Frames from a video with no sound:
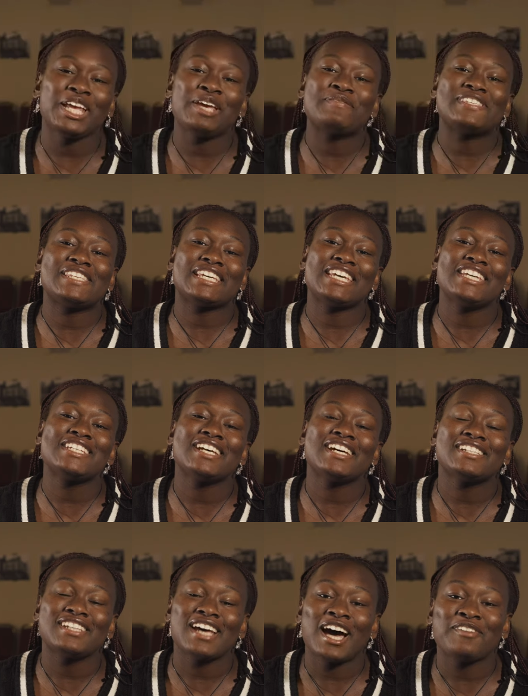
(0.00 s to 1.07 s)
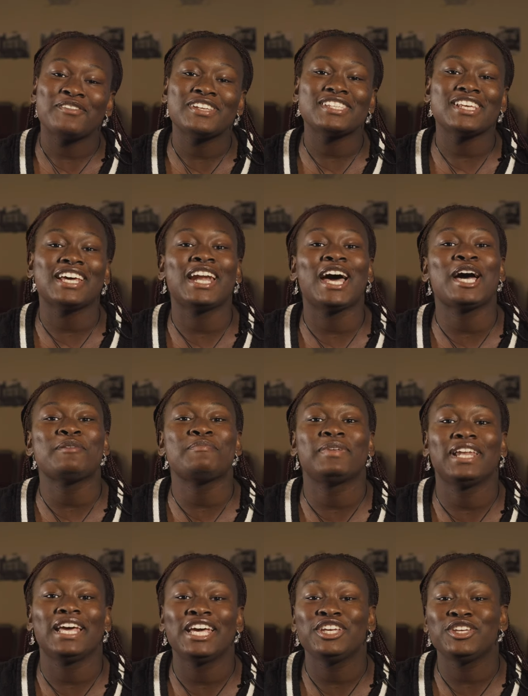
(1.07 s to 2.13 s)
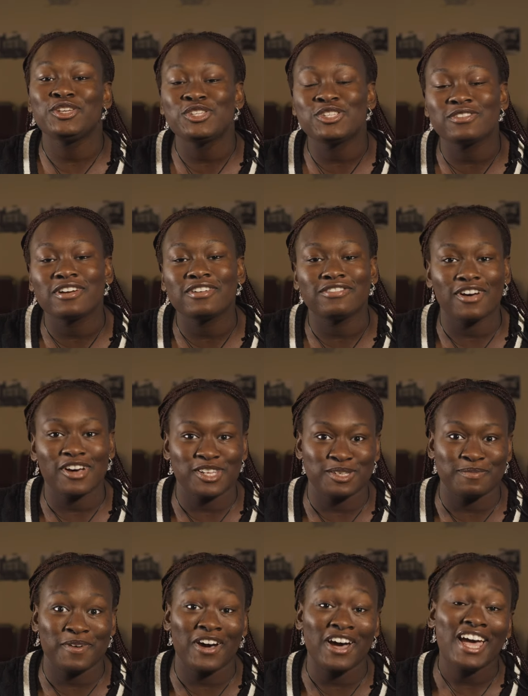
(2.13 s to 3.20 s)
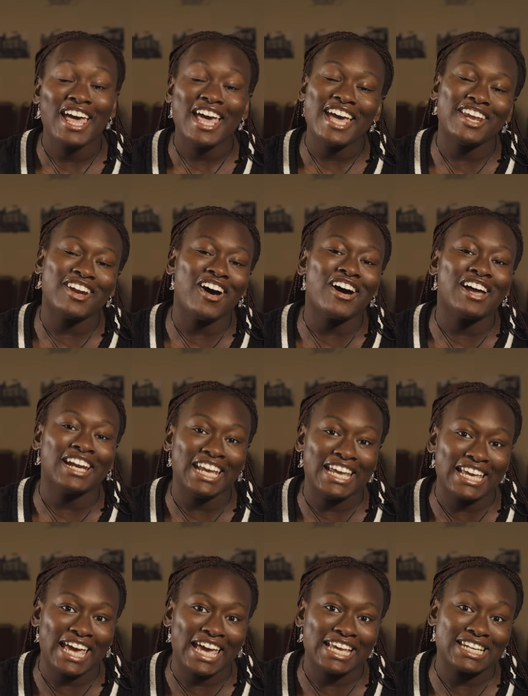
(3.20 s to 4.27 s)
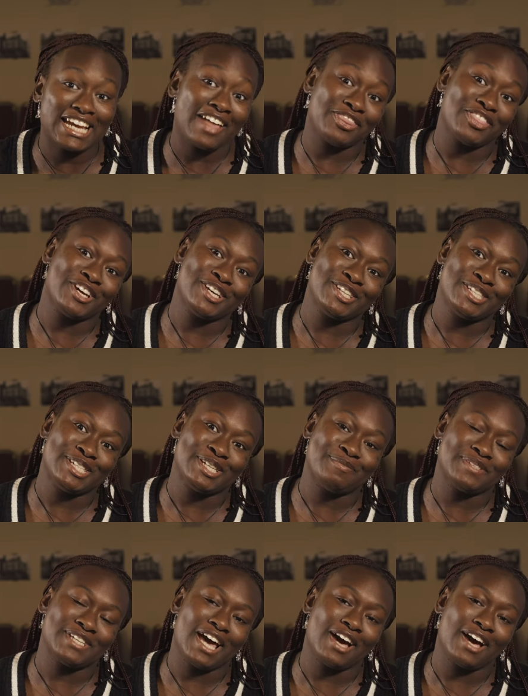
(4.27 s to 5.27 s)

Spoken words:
name is Akisha Adamas and I play Yusra Vasma in Our Laygate at the Customs